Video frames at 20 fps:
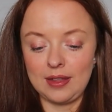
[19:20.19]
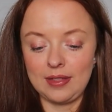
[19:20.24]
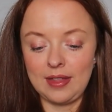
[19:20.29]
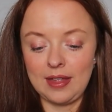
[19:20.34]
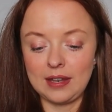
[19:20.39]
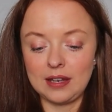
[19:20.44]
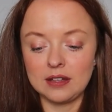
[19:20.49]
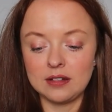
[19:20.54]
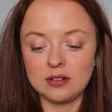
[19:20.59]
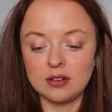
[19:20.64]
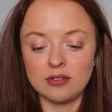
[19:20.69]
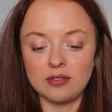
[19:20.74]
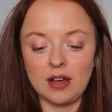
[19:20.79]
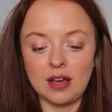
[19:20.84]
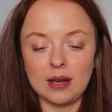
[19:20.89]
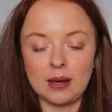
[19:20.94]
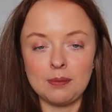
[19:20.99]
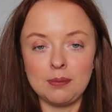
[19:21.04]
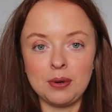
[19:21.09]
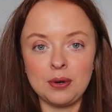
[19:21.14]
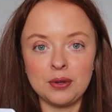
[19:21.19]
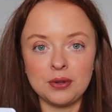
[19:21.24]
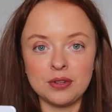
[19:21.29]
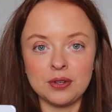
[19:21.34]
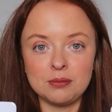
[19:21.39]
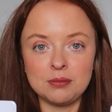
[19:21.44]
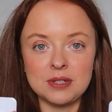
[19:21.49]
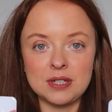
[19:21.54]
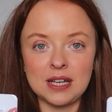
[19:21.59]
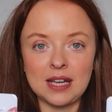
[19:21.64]
and then sort of like put
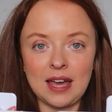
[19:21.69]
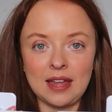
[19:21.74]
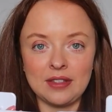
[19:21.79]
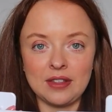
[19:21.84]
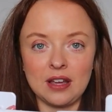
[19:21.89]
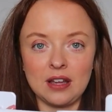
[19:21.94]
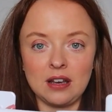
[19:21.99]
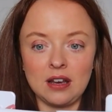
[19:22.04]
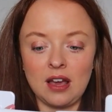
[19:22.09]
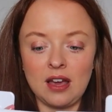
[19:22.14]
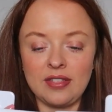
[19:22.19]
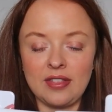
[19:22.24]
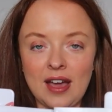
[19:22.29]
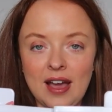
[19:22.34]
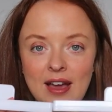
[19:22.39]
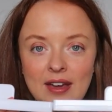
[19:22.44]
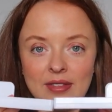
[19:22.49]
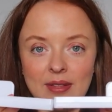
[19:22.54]
them together like that,